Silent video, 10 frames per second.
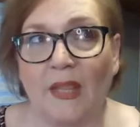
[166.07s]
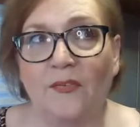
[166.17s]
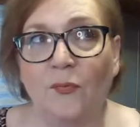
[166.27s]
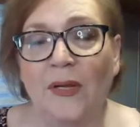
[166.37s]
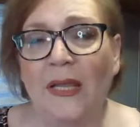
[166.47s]

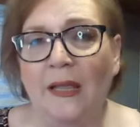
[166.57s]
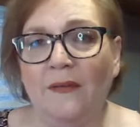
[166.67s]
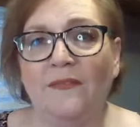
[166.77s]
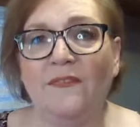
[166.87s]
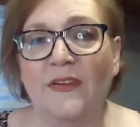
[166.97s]
if we
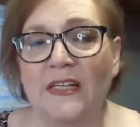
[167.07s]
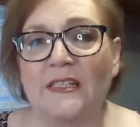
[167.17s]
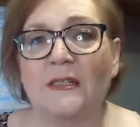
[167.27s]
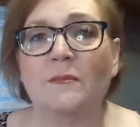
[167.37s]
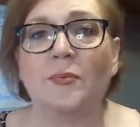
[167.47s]
have
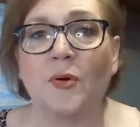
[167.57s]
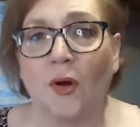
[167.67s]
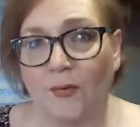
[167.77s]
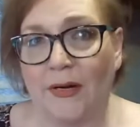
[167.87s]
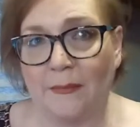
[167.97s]
victim
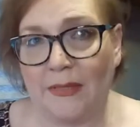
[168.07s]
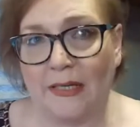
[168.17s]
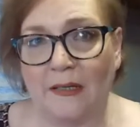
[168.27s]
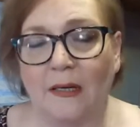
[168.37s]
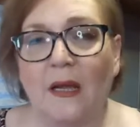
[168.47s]

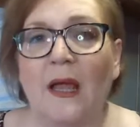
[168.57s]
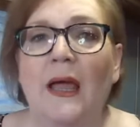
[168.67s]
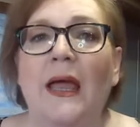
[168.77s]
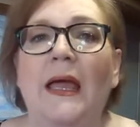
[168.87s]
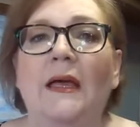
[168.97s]
programming
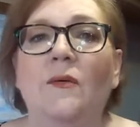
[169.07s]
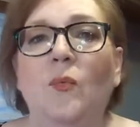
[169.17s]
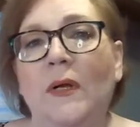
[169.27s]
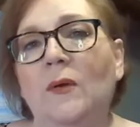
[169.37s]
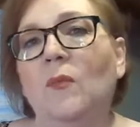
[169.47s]
and
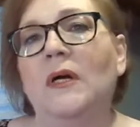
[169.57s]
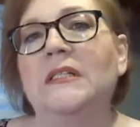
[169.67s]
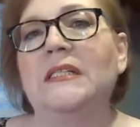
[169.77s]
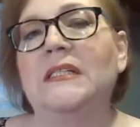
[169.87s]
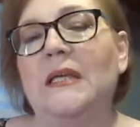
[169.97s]
we
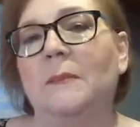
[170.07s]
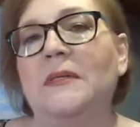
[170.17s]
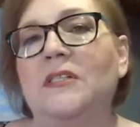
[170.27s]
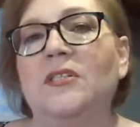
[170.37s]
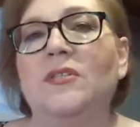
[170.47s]
want to step
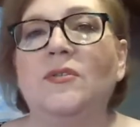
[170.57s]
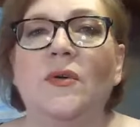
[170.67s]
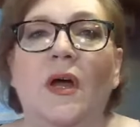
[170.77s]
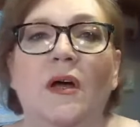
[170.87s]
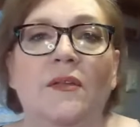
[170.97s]
into
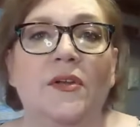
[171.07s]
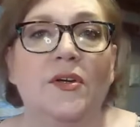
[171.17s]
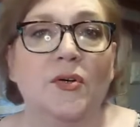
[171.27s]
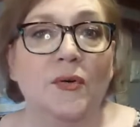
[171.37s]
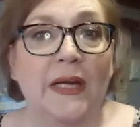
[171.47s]
the
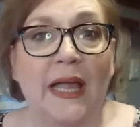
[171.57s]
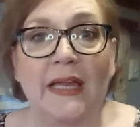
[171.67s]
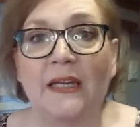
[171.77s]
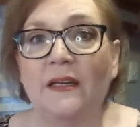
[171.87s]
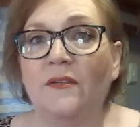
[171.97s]

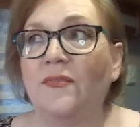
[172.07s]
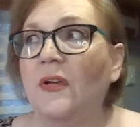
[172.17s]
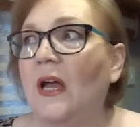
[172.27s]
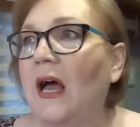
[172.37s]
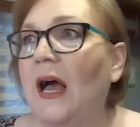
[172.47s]
creative,
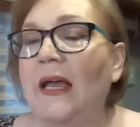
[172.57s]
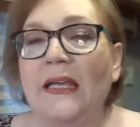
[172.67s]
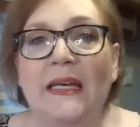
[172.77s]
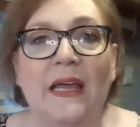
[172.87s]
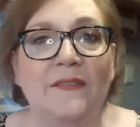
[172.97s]
I
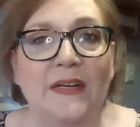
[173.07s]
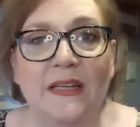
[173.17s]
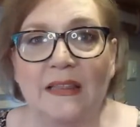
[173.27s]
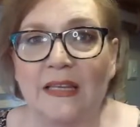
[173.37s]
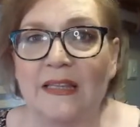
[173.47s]
can have
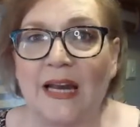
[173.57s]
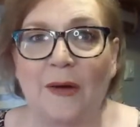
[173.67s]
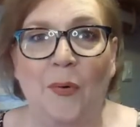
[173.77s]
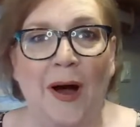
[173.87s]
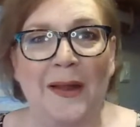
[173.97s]
anything that I
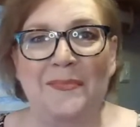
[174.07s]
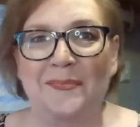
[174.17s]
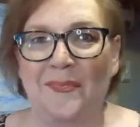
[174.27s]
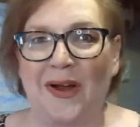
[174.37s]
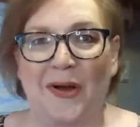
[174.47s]
want
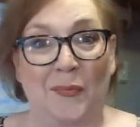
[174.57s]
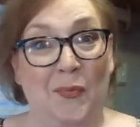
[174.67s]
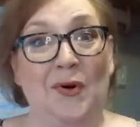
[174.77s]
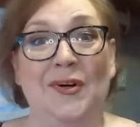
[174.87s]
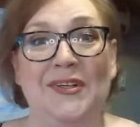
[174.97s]
uh,
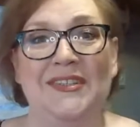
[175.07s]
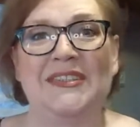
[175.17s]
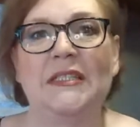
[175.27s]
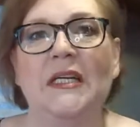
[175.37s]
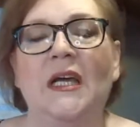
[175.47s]

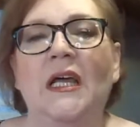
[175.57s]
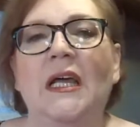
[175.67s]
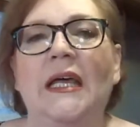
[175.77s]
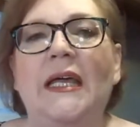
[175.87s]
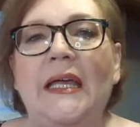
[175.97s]
world,
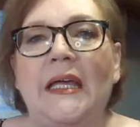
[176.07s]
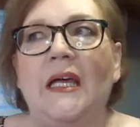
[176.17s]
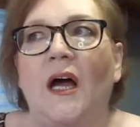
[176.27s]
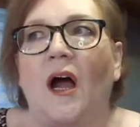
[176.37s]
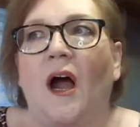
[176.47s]

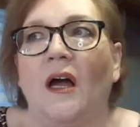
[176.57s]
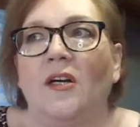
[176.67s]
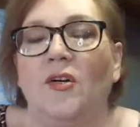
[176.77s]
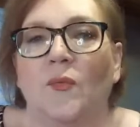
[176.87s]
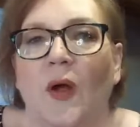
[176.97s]
our
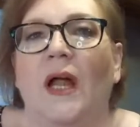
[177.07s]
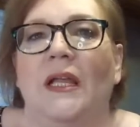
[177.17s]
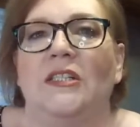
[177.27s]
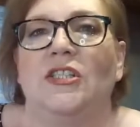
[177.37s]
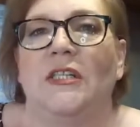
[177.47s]

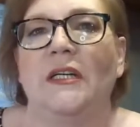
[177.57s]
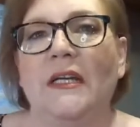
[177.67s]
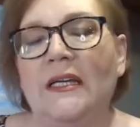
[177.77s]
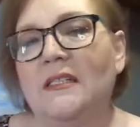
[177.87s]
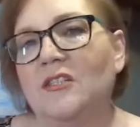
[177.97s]
neurology
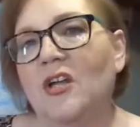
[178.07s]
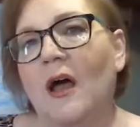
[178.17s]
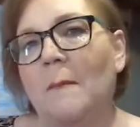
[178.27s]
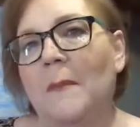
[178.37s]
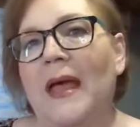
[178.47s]
is
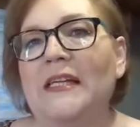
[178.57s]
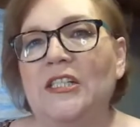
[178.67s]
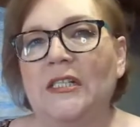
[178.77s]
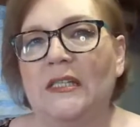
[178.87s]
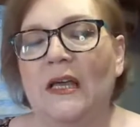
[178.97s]
not
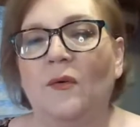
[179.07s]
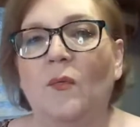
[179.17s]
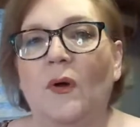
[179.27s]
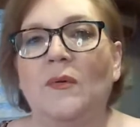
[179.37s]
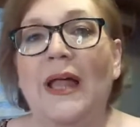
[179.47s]
matching that. And
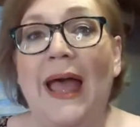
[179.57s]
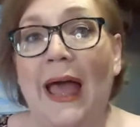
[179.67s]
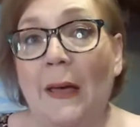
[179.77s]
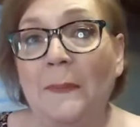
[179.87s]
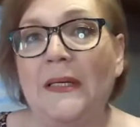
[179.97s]
what will
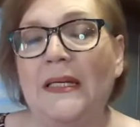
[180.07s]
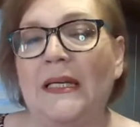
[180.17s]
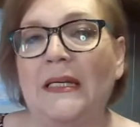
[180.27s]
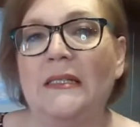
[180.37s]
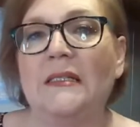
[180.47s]
happen
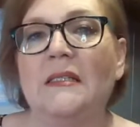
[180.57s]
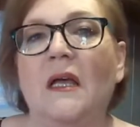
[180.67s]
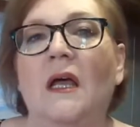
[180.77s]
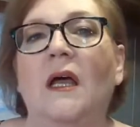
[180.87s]
is